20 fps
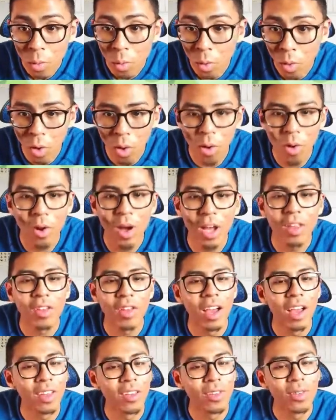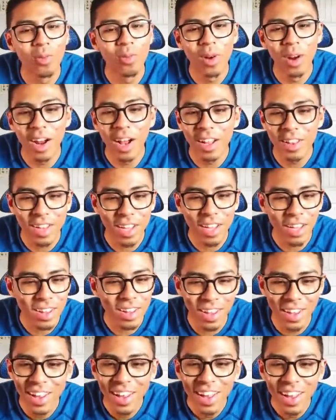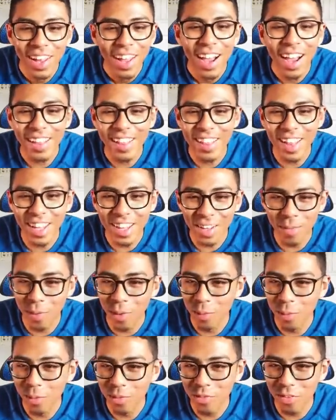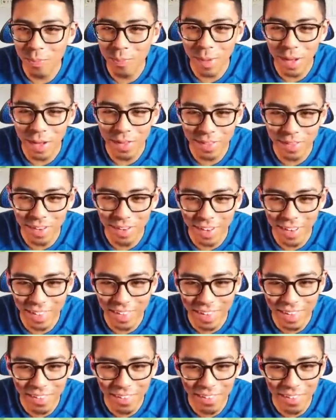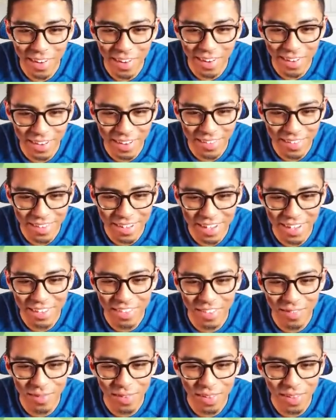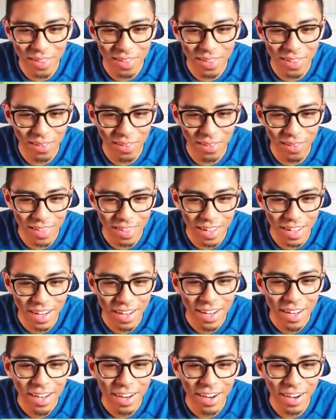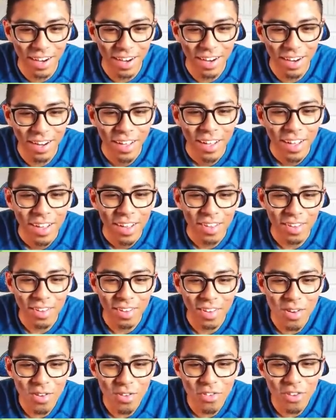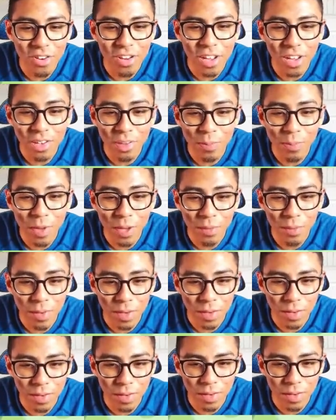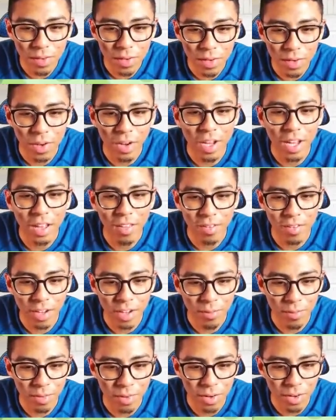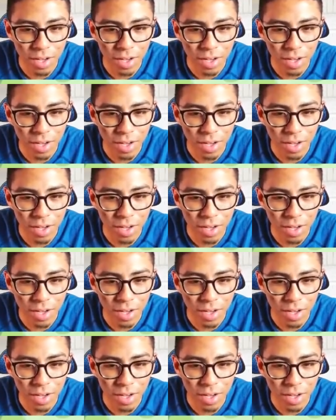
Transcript: Oh, I swear. I thought the purple just bounced on into the water and I was going to just be so upset. Alright. So use your yellow Pikmin... Oh yeah, I still have more.